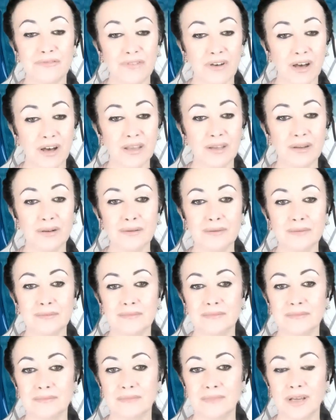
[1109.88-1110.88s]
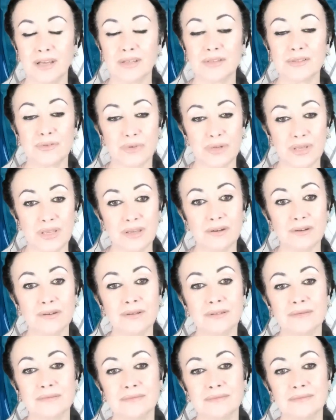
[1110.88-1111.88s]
Fire, trigger,